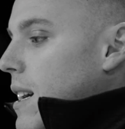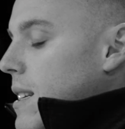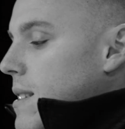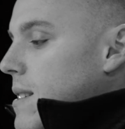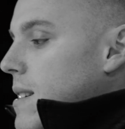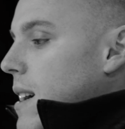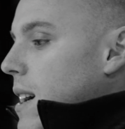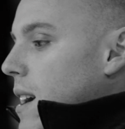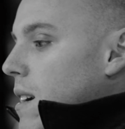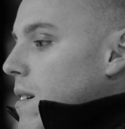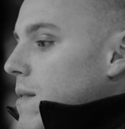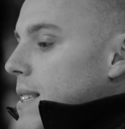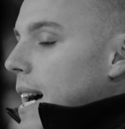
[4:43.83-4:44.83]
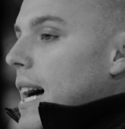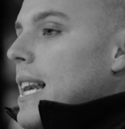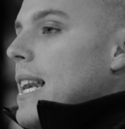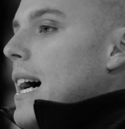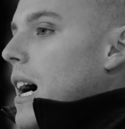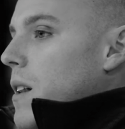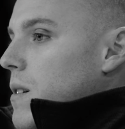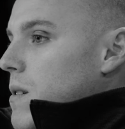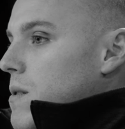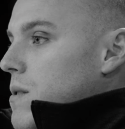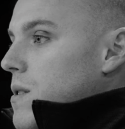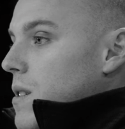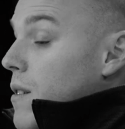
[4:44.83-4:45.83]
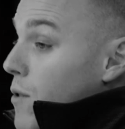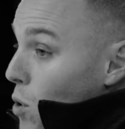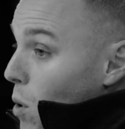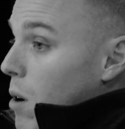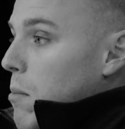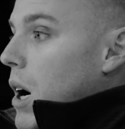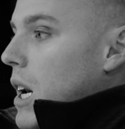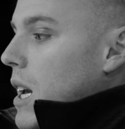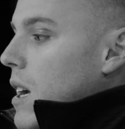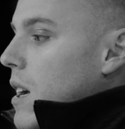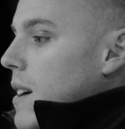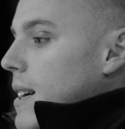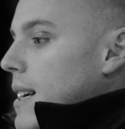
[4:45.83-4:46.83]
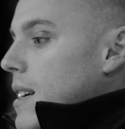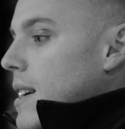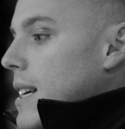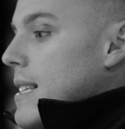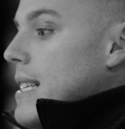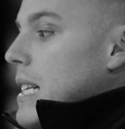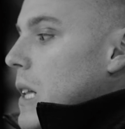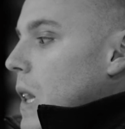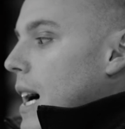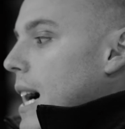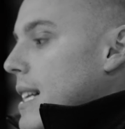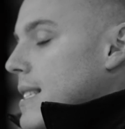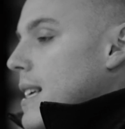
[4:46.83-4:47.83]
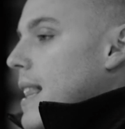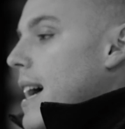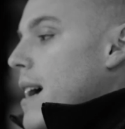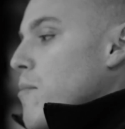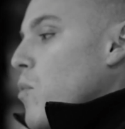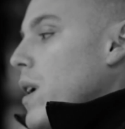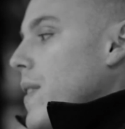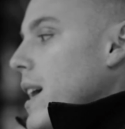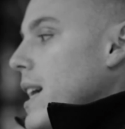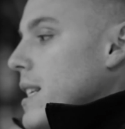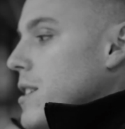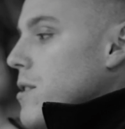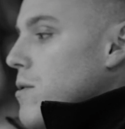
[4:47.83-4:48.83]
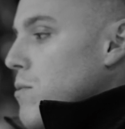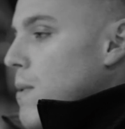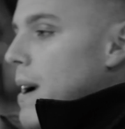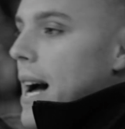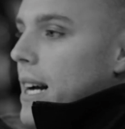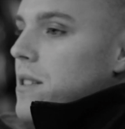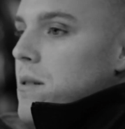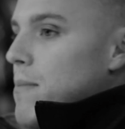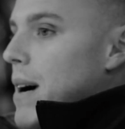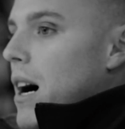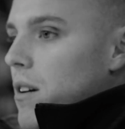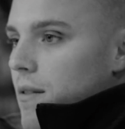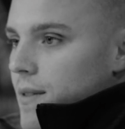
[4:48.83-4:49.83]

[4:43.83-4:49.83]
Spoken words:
and say $10 of your money isn't a lot to them when they do X amount of